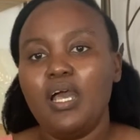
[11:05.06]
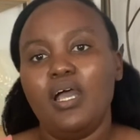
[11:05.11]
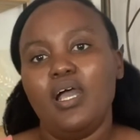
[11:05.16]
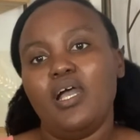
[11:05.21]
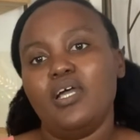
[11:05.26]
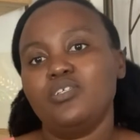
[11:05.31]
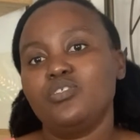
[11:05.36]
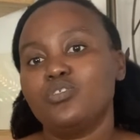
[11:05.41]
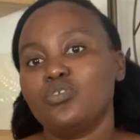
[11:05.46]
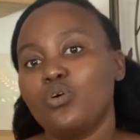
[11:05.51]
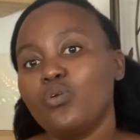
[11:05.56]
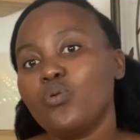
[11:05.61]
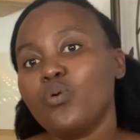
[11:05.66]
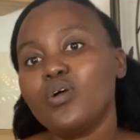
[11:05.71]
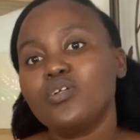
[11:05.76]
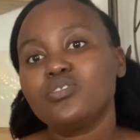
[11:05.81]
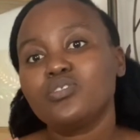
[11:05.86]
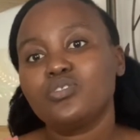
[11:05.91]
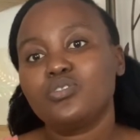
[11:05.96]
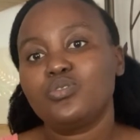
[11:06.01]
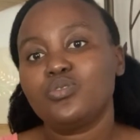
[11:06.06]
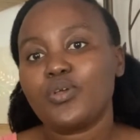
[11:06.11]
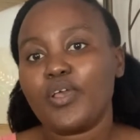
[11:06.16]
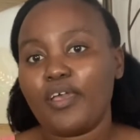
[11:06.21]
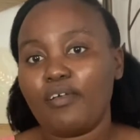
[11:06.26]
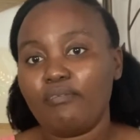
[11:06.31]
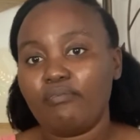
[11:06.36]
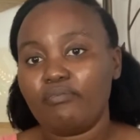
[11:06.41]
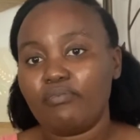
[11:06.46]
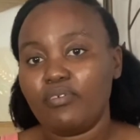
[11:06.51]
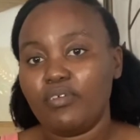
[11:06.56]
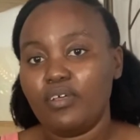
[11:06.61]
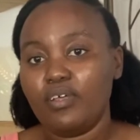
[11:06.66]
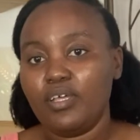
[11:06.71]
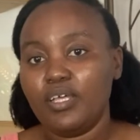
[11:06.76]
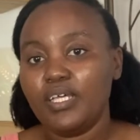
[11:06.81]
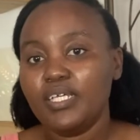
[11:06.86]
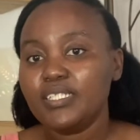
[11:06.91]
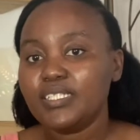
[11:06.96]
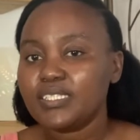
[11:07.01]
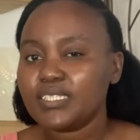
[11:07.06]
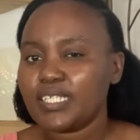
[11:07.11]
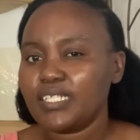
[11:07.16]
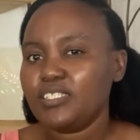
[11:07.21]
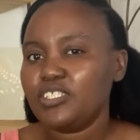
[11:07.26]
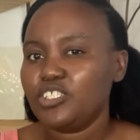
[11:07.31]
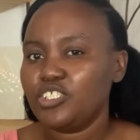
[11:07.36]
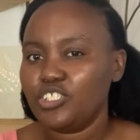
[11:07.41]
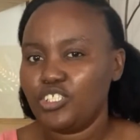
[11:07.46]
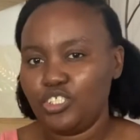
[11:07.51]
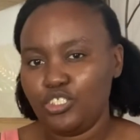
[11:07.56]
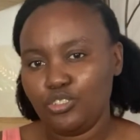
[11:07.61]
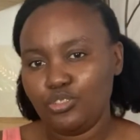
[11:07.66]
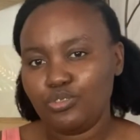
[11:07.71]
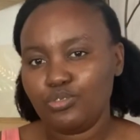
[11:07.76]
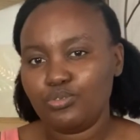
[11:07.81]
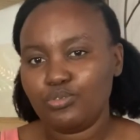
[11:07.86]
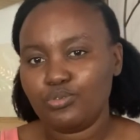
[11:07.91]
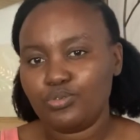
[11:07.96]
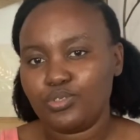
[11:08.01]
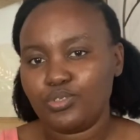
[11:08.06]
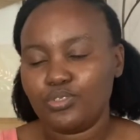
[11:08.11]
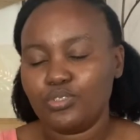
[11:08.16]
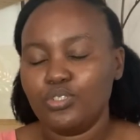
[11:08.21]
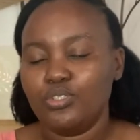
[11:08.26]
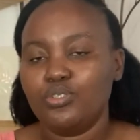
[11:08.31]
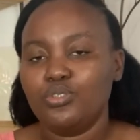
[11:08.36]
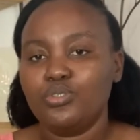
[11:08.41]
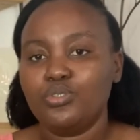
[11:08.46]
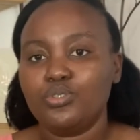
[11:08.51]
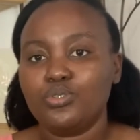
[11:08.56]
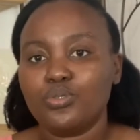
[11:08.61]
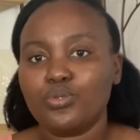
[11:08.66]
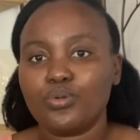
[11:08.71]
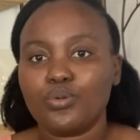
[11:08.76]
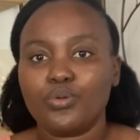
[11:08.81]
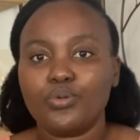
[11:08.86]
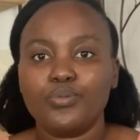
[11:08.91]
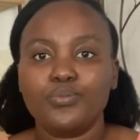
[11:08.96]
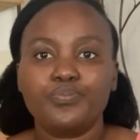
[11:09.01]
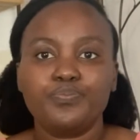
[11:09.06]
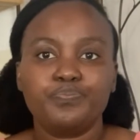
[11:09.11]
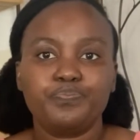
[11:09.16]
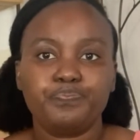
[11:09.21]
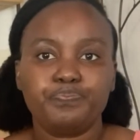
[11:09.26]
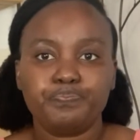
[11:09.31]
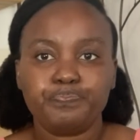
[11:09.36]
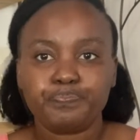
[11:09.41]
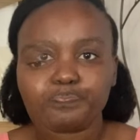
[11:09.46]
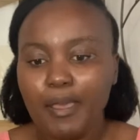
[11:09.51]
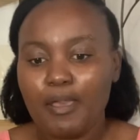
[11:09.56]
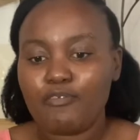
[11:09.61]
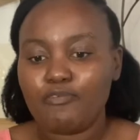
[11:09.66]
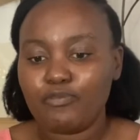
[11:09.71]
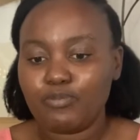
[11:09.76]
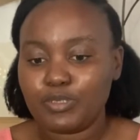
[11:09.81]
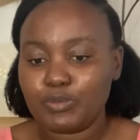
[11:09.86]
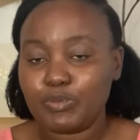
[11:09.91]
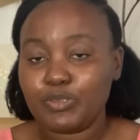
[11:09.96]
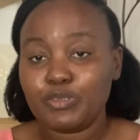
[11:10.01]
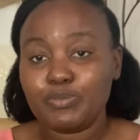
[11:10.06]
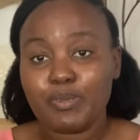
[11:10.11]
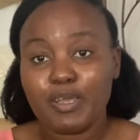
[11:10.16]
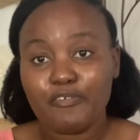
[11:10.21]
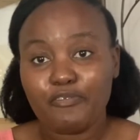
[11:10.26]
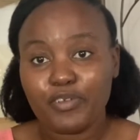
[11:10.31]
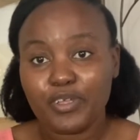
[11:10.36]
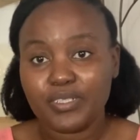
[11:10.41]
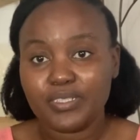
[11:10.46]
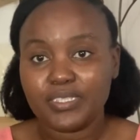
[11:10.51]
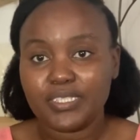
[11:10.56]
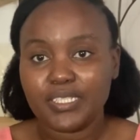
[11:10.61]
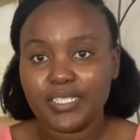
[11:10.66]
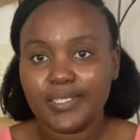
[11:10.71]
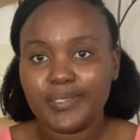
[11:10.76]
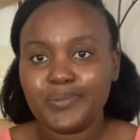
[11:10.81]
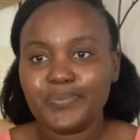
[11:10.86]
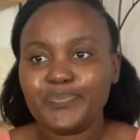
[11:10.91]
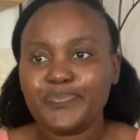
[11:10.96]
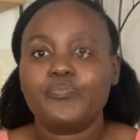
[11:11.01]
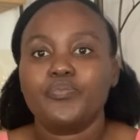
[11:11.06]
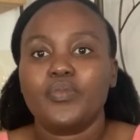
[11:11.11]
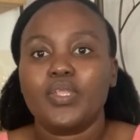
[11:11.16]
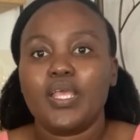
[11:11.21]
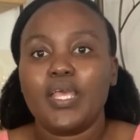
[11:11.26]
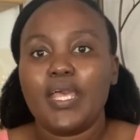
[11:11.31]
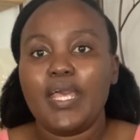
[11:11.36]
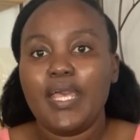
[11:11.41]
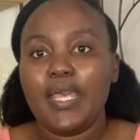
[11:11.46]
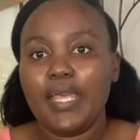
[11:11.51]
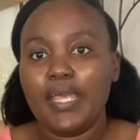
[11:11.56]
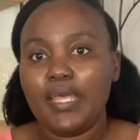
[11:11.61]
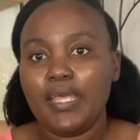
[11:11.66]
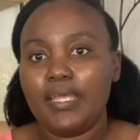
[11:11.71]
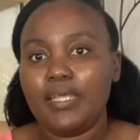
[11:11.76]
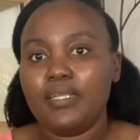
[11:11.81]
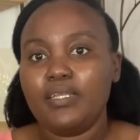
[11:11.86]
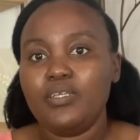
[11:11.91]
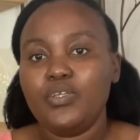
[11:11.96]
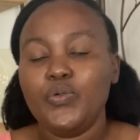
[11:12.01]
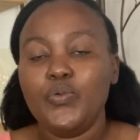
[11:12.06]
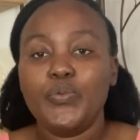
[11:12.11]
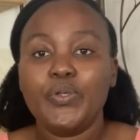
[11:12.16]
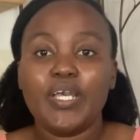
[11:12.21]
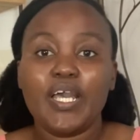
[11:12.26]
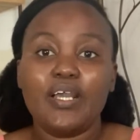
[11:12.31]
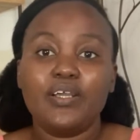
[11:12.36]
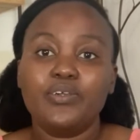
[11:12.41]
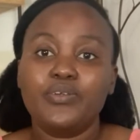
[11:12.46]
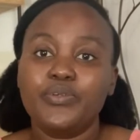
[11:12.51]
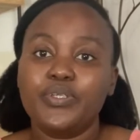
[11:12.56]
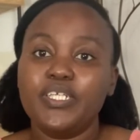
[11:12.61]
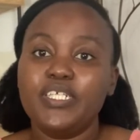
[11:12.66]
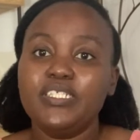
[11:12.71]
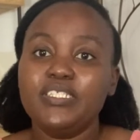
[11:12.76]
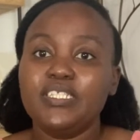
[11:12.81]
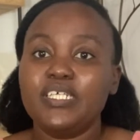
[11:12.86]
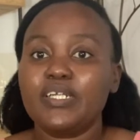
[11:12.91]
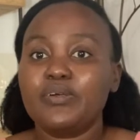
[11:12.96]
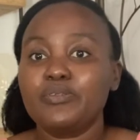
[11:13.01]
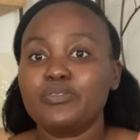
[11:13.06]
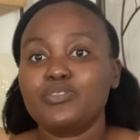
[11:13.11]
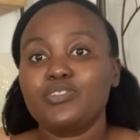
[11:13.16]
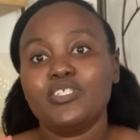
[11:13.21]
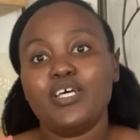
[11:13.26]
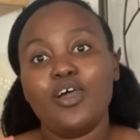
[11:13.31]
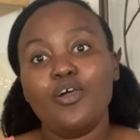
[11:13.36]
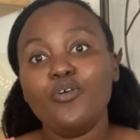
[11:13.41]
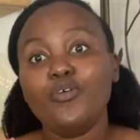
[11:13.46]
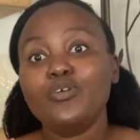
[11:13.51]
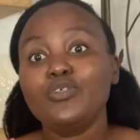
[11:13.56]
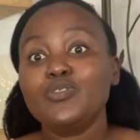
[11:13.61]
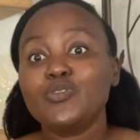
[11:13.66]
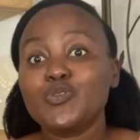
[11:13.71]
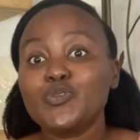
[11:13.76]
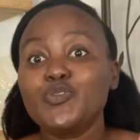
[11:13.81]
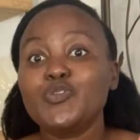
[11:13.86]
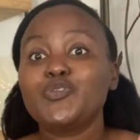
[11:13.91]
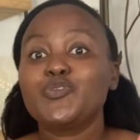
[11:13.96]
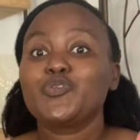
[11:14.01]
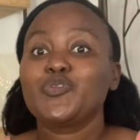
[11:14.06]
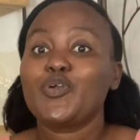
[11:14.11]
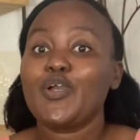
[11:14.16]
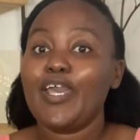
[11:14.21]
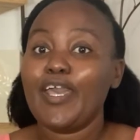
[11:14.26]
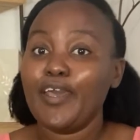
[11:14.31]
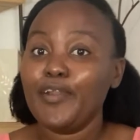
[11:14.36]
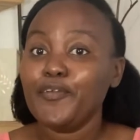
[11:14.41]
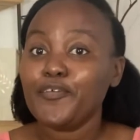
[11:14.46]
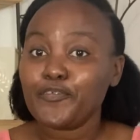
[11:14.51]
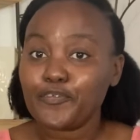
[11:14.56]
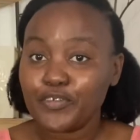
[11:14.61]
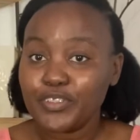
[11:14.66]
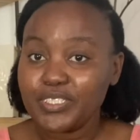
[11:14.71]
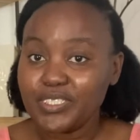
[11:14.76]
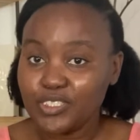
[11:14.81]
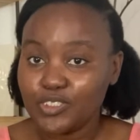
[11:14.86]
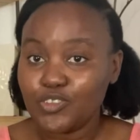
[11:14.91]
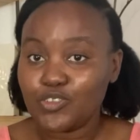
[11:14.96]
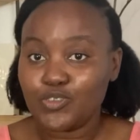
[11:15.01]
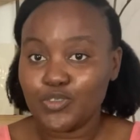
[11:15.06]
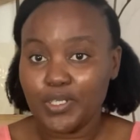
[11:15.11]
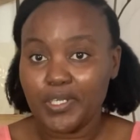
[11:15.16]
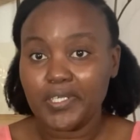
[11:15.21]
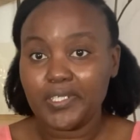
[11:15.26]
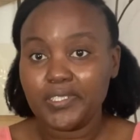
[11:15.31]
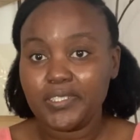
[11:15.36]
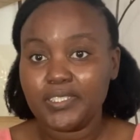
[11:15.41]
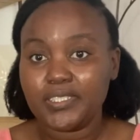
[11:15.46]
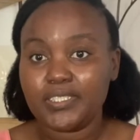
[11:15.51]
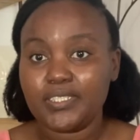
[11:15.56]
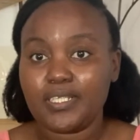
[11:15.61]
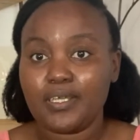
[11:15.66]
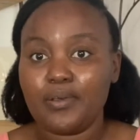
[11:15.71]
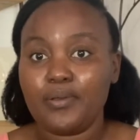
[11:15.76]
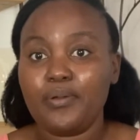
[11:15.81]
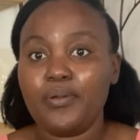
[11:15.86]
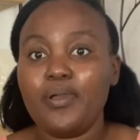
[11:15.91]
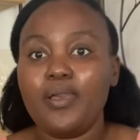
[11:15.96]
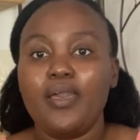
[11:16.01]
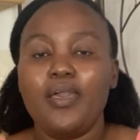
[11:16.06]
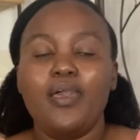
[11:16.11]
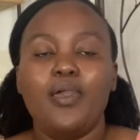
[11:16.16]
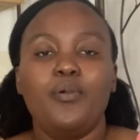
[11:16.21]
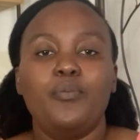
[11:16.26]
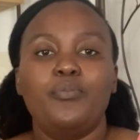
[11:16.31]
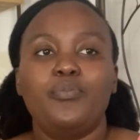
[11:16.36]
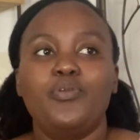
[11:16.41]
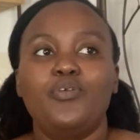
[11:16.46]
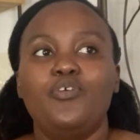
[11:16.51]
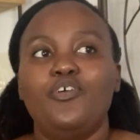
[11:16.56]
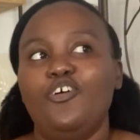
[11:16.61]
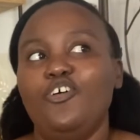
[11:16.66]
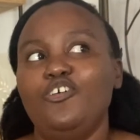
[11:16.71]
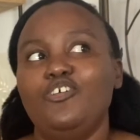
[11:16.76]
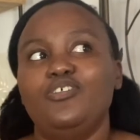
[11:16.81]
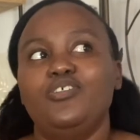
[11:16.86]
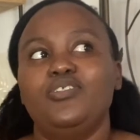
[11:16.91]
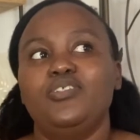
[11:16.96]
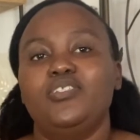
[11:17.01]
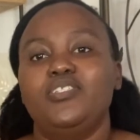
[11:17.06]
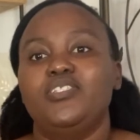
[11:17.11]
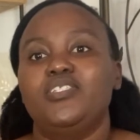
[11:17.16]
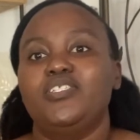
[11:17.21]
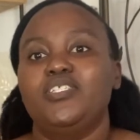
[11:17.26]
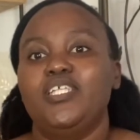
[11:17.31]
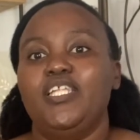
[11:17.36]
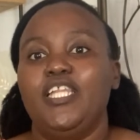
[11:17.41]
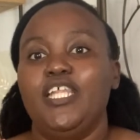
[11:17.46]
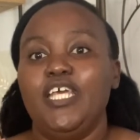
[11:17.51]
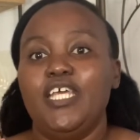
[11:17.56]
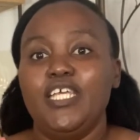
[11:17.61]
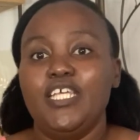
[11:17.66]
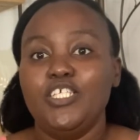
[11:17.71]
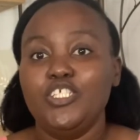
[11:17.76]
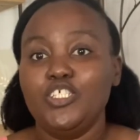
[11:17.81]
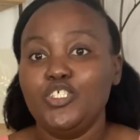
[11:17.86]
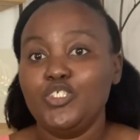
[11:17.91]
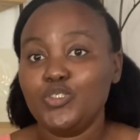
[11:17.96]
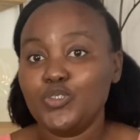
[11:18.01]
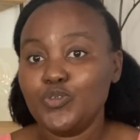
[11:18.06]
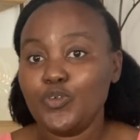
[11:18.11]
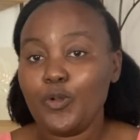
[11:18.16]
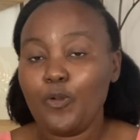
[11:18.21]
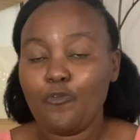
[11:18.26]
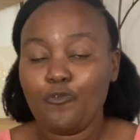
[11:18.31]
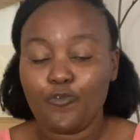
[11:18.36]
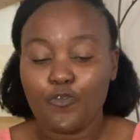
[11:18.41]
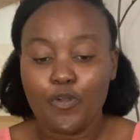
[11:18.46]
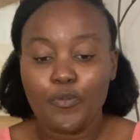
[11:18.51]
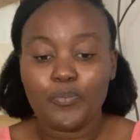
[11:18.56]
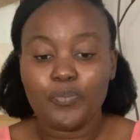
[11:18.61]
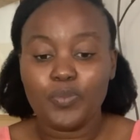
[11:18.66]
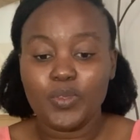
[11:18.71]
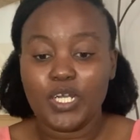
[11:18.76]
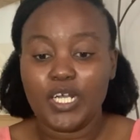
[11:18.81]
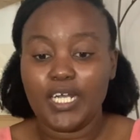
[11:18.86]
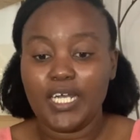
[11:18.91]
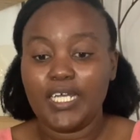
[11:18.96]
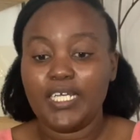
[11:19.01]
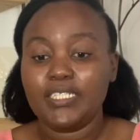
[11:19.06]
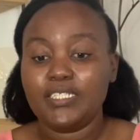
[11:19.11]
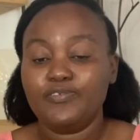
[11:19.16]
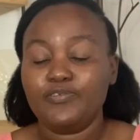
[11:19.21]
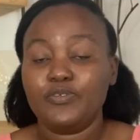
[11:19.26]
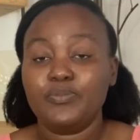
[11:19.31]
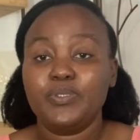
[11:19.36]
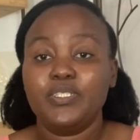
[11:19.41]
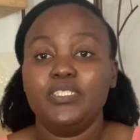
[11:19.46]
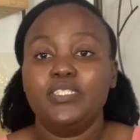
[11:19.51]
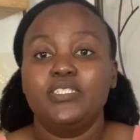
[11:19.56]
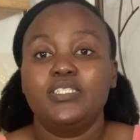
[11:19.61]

I don't want to have such issues. So I spoke to my fiance and we agreed that I was now going to go to head office straight now, because the issue from the